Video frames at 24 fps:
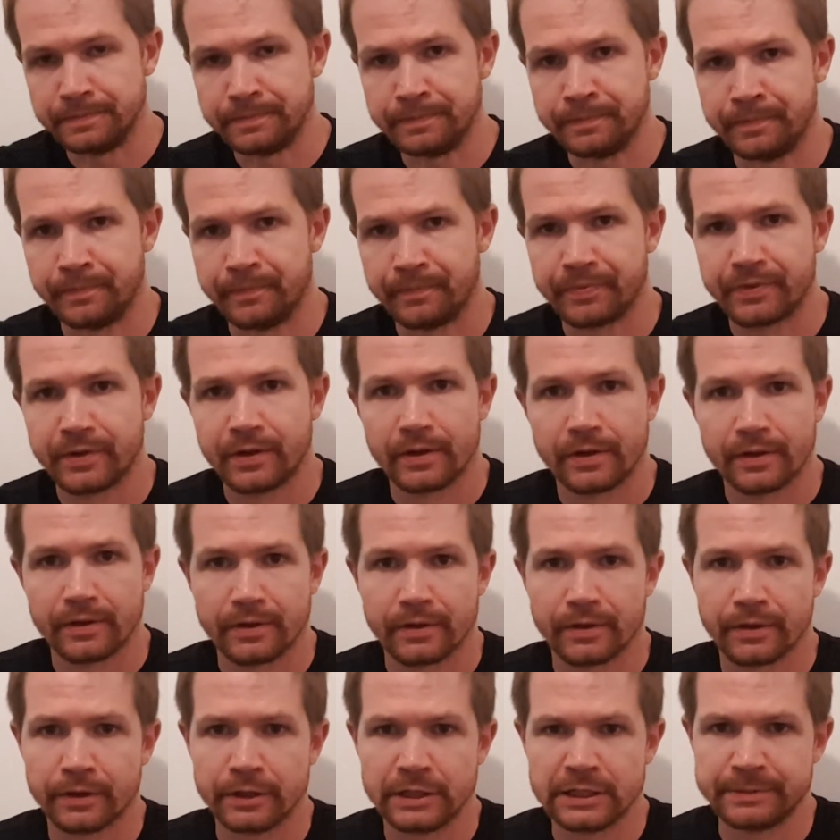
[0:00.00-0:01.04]
a
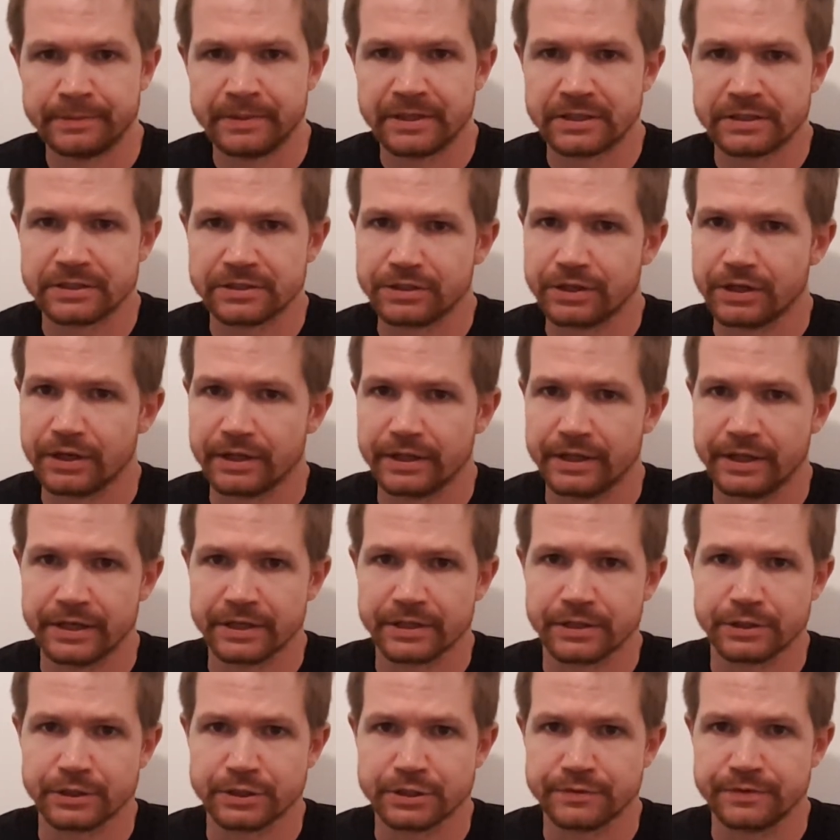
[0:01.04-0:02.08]
little bit
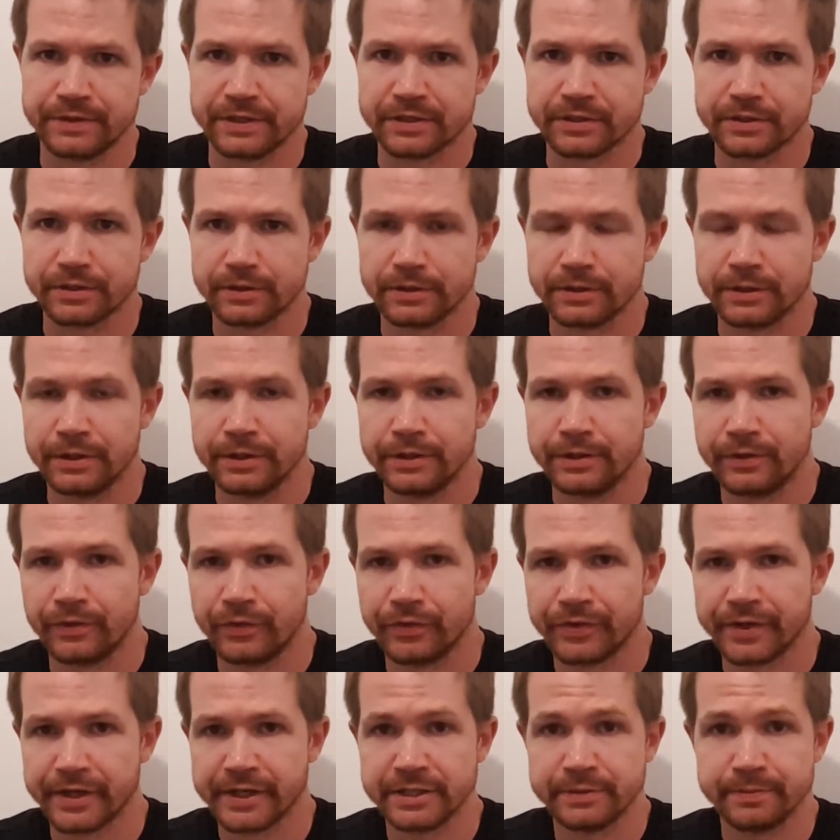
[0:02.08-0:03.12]
like a Zwickel
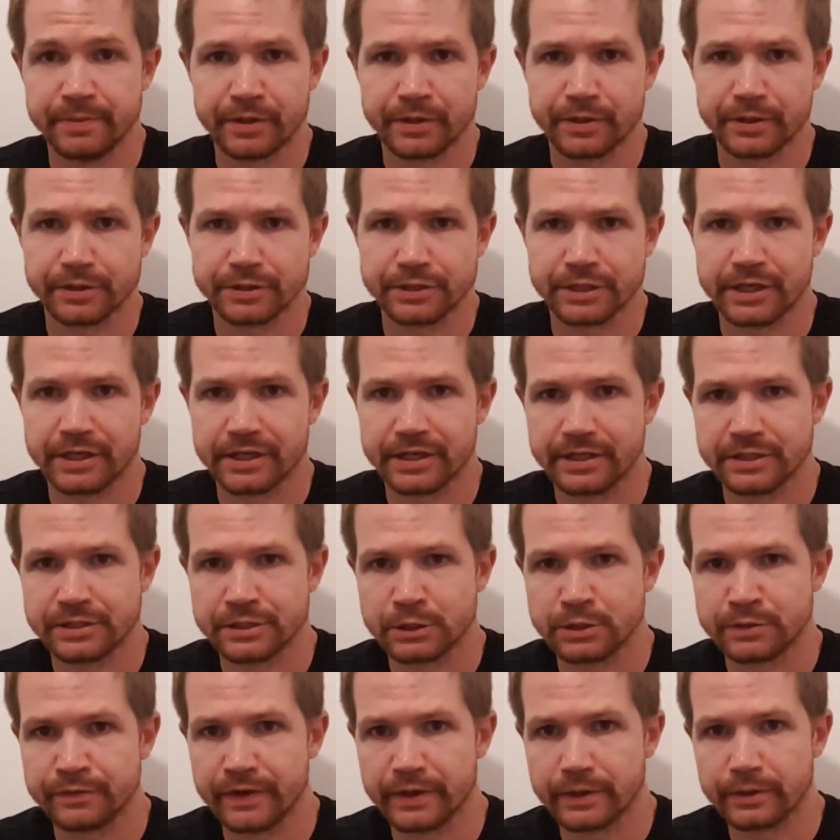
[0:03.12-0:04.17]
taste because I guess
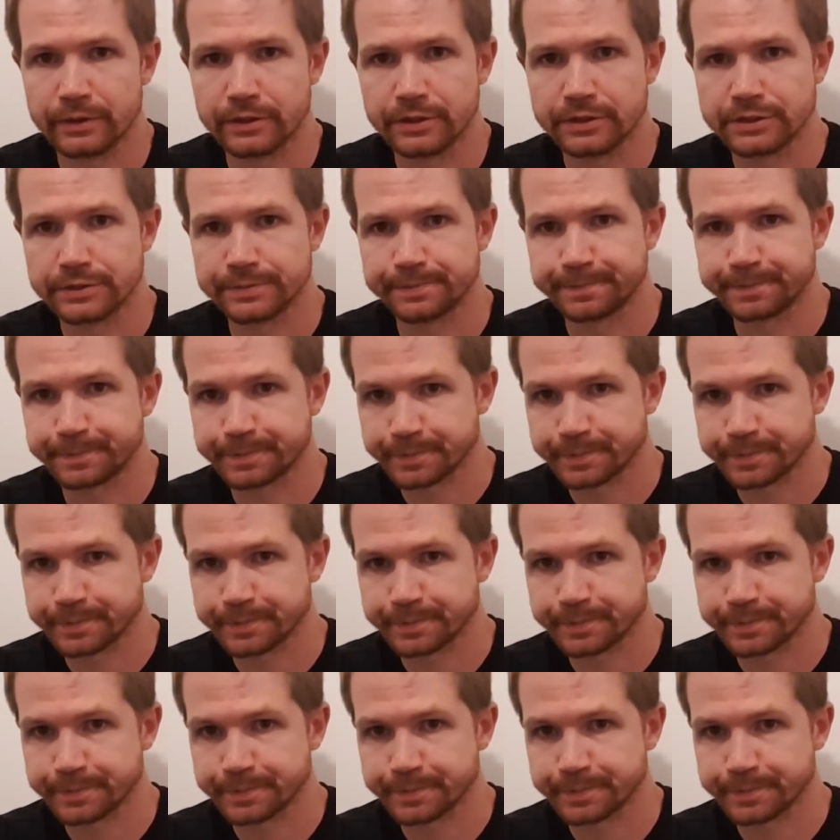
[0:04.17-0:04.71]
Zwickel is